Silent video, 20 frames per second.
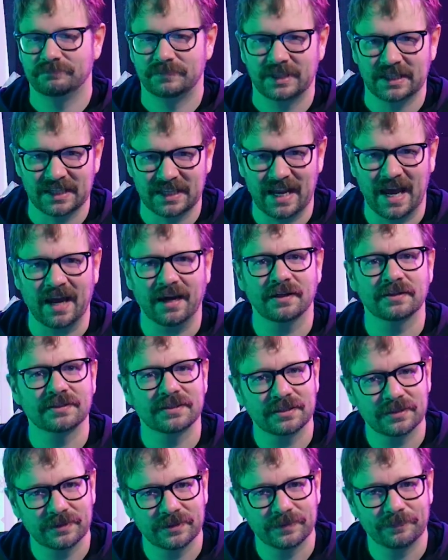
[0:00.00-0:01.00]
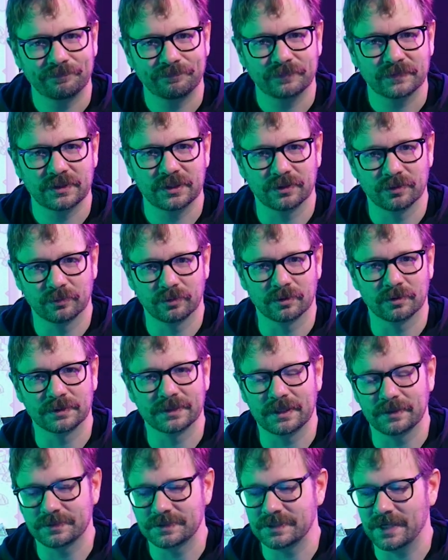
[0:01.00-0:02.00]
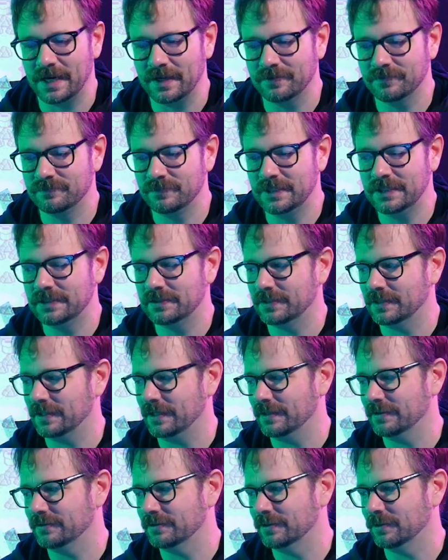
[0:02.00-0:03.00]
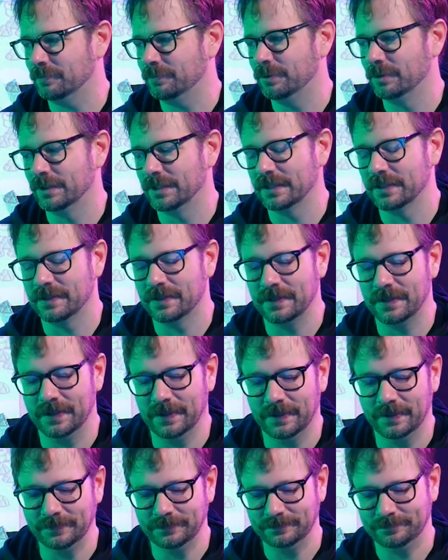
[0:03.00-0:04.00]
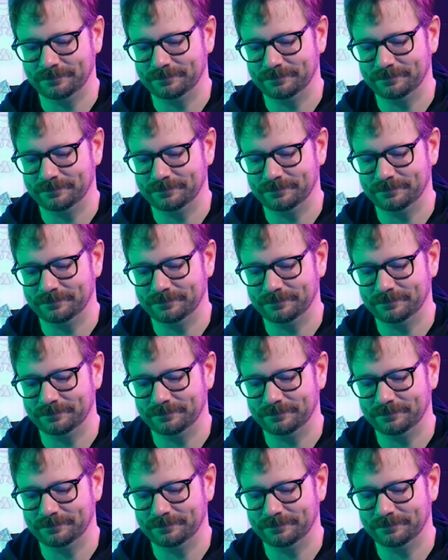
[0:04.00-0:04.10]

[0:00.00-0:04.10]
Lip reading: connect to the world outside of me, putting a